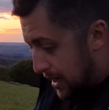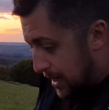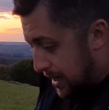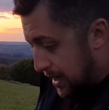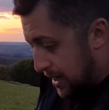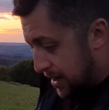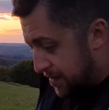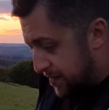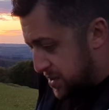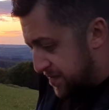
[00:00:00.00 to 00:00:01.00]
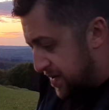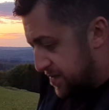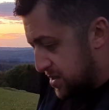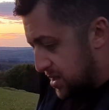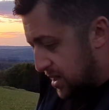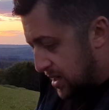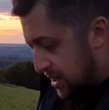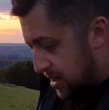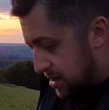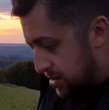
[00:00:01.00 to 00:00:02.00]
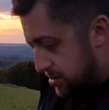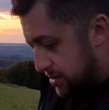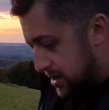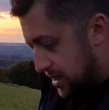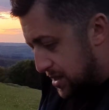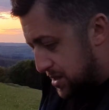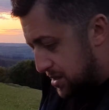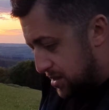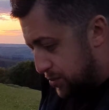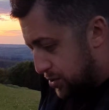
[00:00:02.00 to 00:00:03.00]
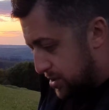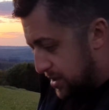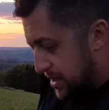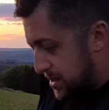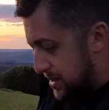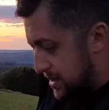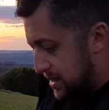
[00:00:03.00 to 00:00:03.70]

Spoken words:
What's your favorite car? Already answered that more or less.